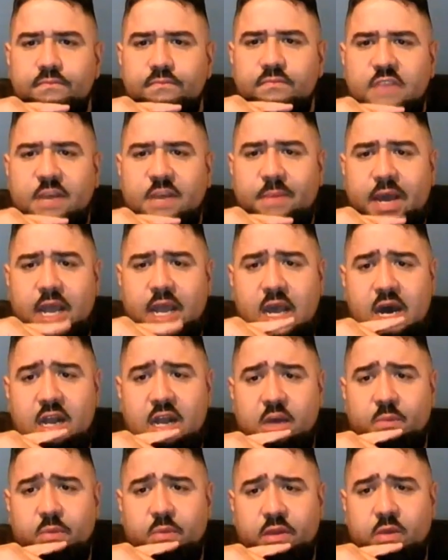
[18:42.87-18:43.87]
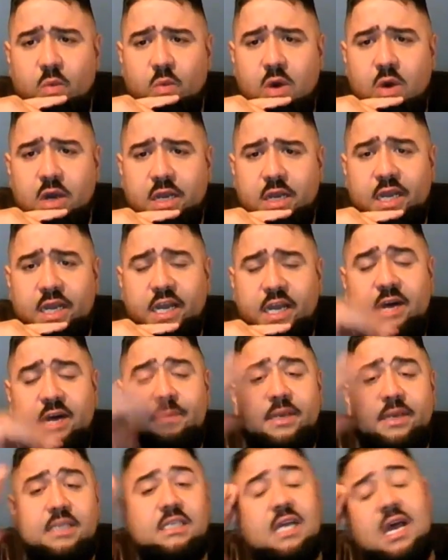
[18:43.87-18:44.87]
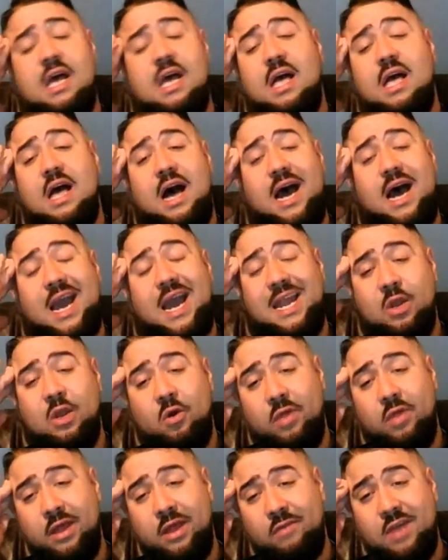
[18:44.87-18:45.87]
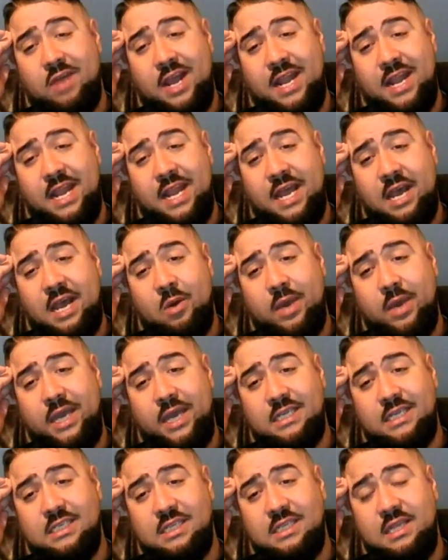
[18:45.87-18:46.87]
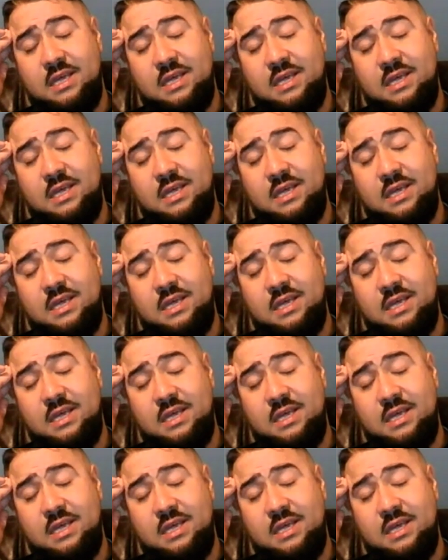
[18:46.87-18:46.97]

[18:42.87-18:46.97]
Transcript: am I caught up with the Walking Dead comics? I know that right now it's